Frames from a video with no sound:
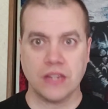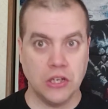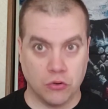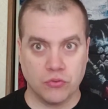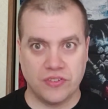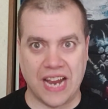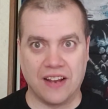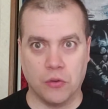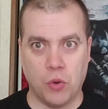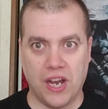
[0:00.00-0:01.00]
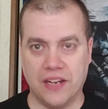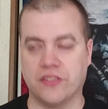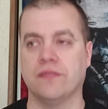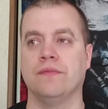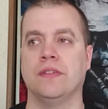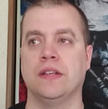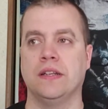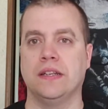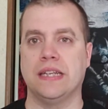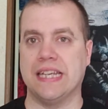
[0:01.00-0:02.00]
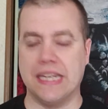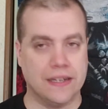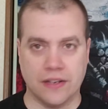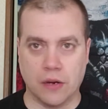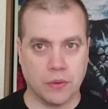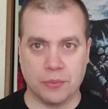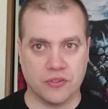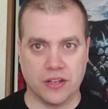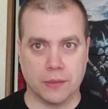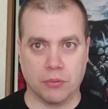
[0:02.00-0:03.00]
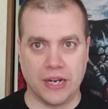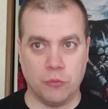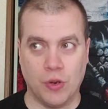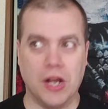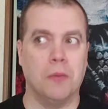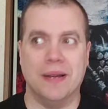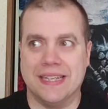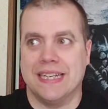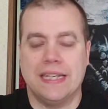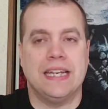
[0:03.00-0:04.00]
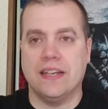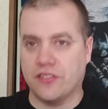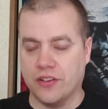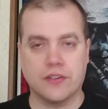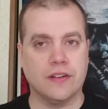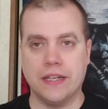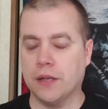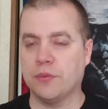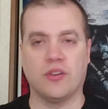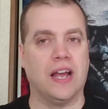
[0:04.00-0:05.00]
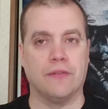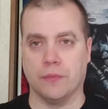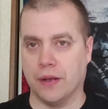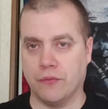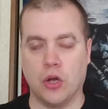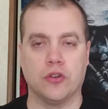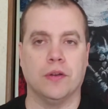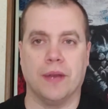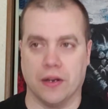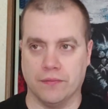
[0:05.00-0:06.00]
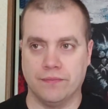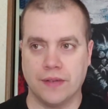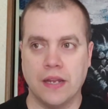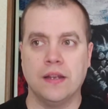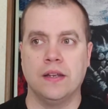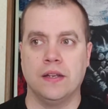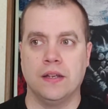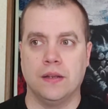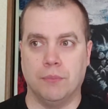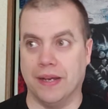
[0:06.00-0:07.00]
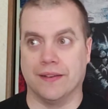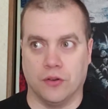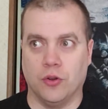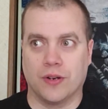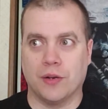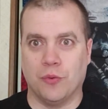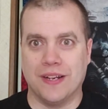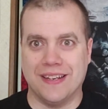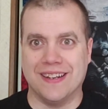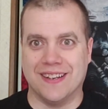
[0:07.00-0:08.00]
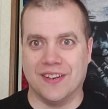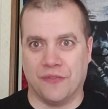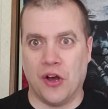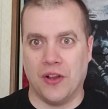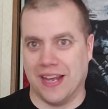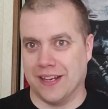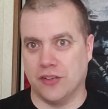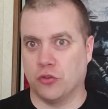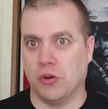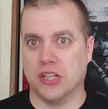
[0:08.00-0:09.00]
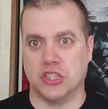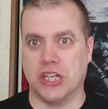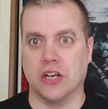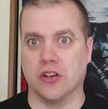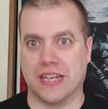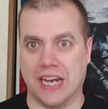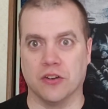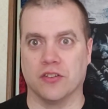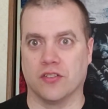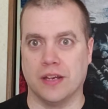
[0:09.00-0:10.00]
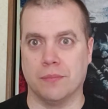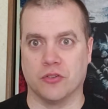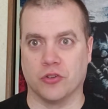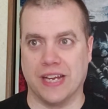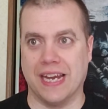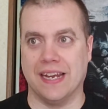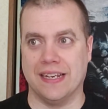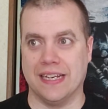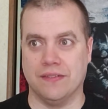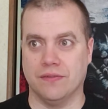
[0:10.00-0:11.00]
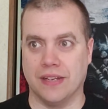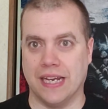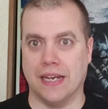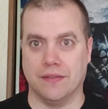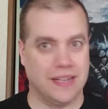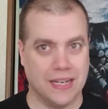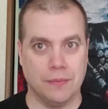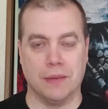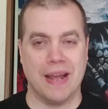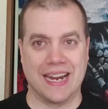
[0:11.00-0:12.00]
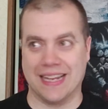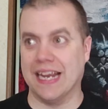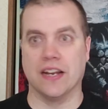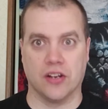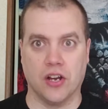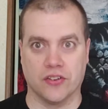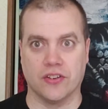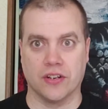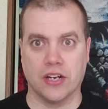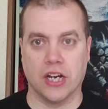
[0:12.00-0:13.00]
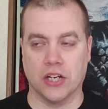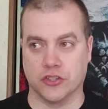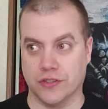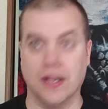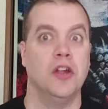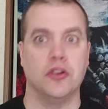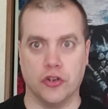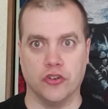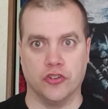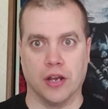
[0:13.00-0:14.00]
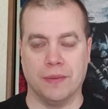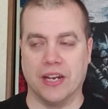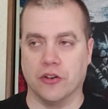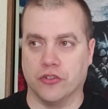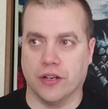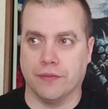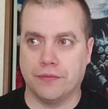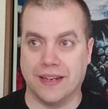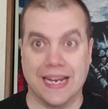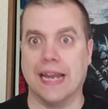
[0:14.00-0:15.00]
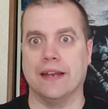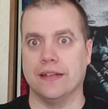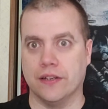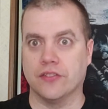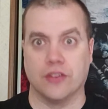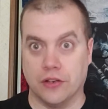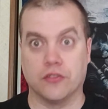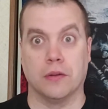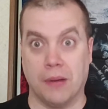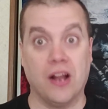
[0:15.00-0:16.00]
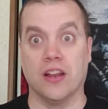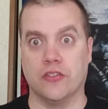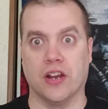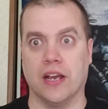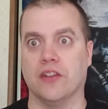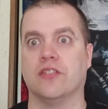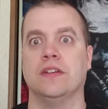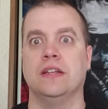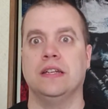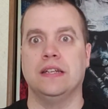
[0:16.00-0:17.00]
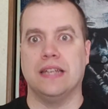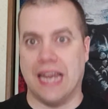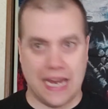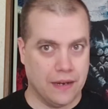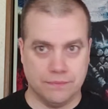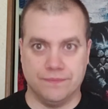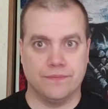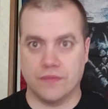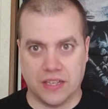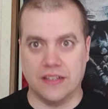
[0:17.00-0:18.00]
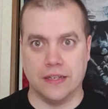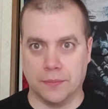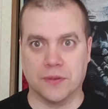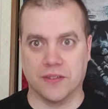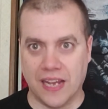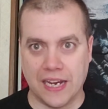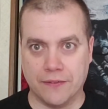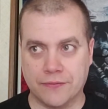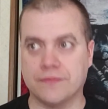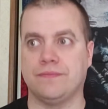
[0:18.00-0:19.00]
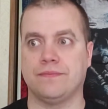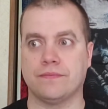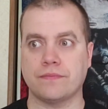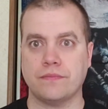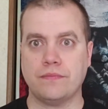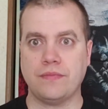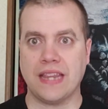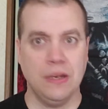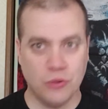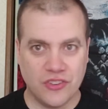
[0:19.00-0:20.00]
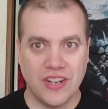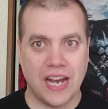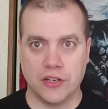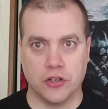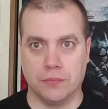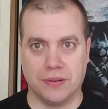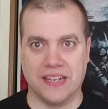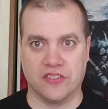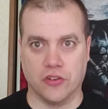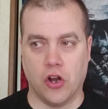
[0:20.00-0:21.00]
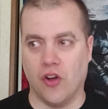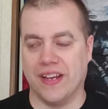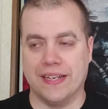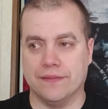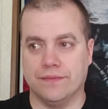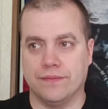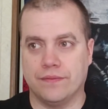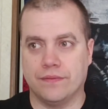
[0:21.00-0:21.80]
you know, talent-wise. He did not represent the brand well, but he has since cleaned up his life. I'm not faulting him there. But look at what he did in the fallout. He swung a chair carelessly at Mr. Kennedy and hit him in the back of the head, causing a concussion. Good job there, Jeff. Again, he has since apologized and cleaned up his life. It was not a good place at all. And